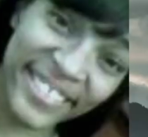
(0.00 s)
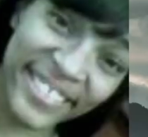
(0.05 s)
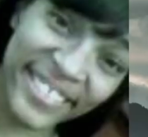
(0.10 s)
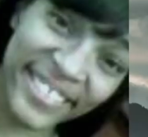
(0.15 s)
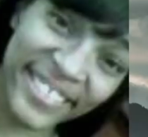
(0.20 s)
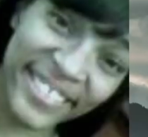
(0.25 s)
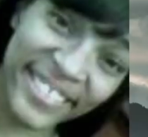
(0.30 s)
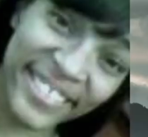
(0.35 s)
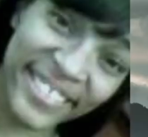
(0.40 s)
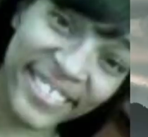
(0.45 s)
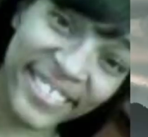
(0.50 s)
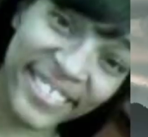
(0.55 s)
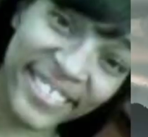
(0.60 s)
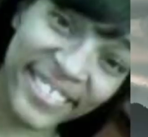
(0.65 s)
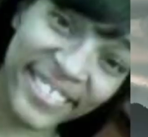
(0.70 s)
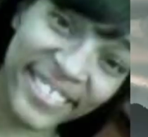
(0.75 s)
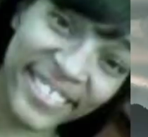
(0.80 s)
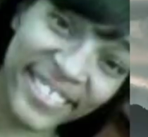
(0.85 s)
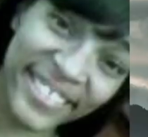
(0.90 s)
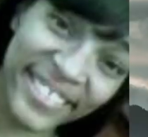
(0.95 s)

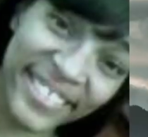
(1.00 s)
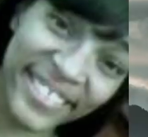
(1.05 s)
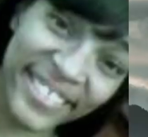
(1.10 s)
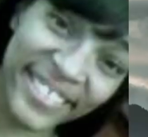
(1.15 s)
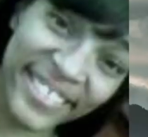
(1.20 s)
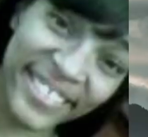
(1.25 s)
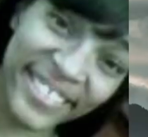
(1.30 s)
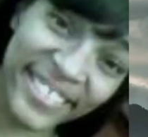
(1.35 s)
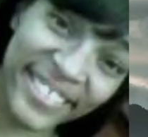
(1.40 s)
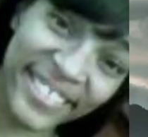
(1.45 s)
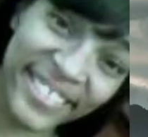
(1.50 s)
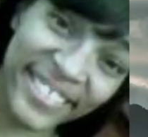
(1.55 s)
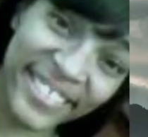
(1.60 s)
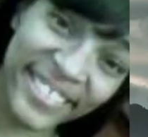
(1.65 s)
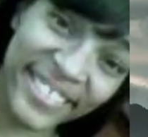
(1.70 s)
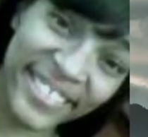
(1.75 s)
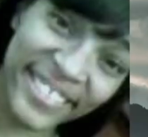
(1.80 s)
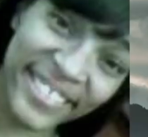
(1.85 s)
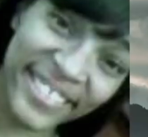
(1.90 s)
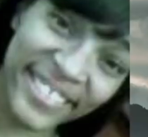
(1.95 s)

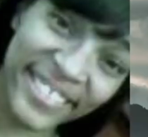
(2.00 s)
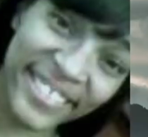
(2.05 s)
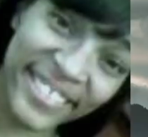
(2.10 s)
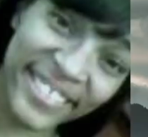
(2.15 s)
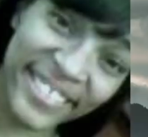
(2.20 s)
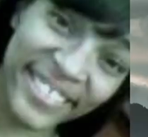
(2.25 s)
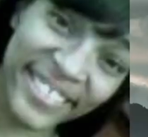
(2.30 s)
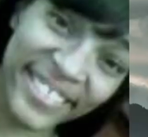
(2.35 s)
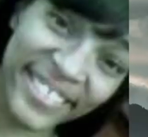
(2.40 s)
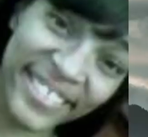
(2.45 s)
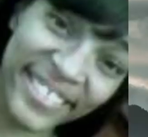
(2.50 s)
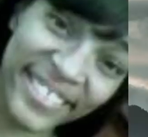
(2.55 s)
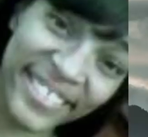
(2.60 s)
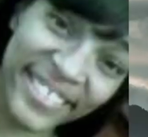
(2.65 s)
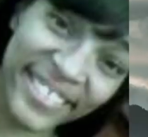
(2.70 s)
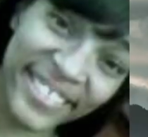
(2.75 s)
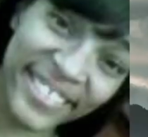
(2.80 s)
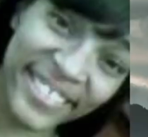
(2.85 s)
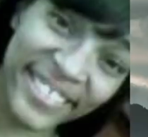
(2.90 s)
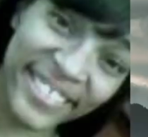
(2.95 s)

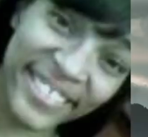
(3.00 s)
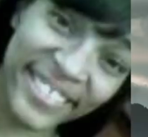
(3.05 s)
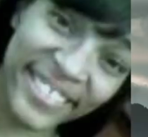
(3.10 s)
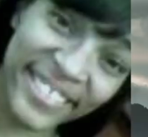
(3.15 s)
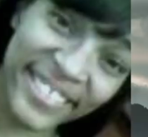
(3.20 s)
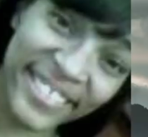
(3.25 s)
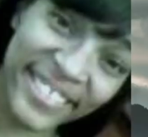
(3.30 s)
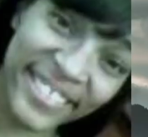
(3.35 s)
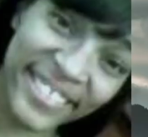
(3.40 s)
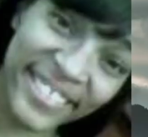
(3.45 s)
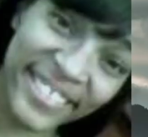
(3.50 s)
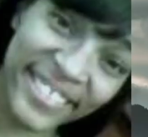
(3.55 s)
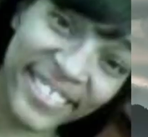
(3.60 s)
[no speech]